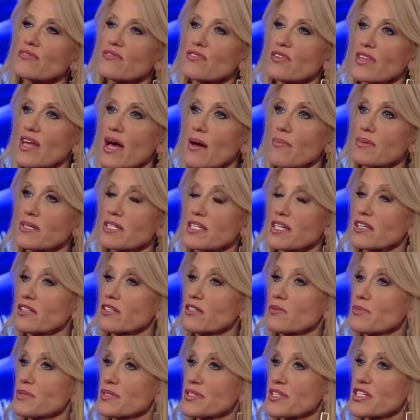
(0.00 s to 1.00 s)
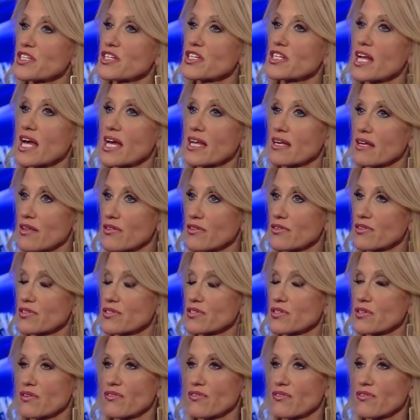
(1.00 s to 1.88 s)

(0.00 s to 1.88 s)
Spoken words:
for that particular position and others.